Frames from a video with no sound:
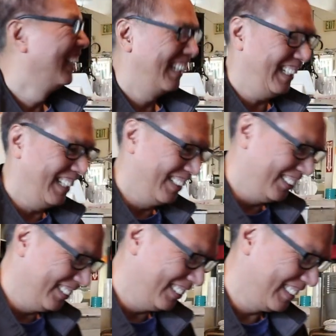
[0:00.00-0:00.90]

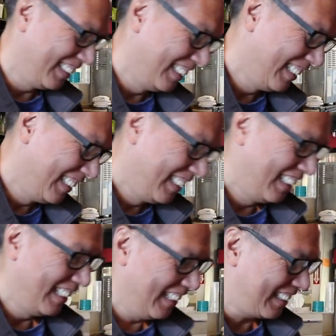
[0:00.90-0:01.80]
Hello.
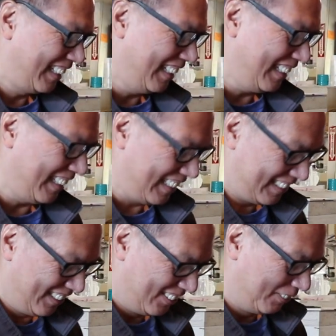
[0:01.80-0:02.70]
Okay,
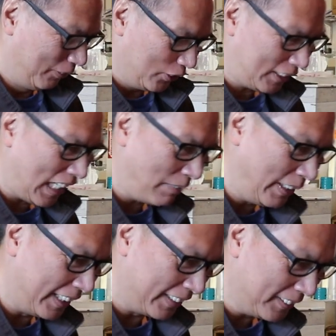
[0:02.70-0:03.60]
so first time
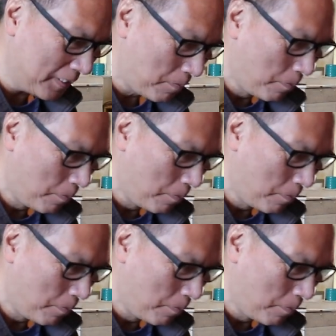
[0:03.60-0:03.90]
here.